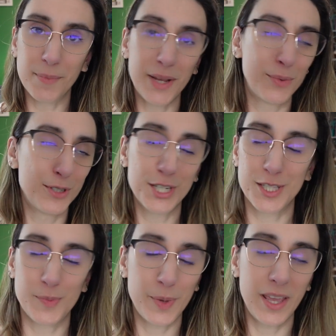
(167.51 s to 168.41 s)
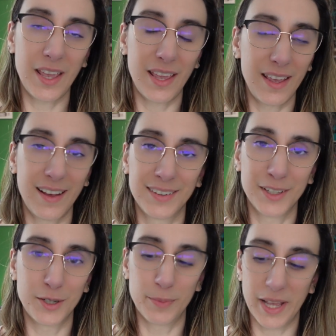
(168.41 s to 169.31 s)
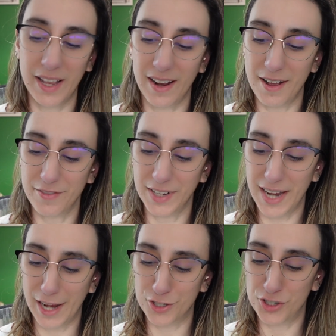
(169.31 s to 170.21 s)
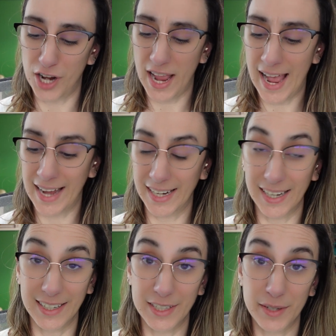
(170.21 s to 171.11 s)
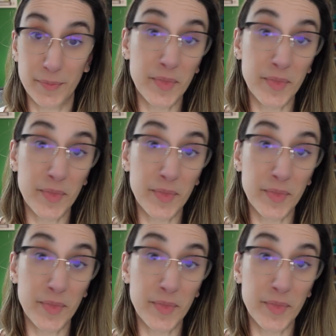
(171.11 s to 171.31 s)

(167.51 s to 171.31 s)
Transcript: It will just be a little bit of an extra added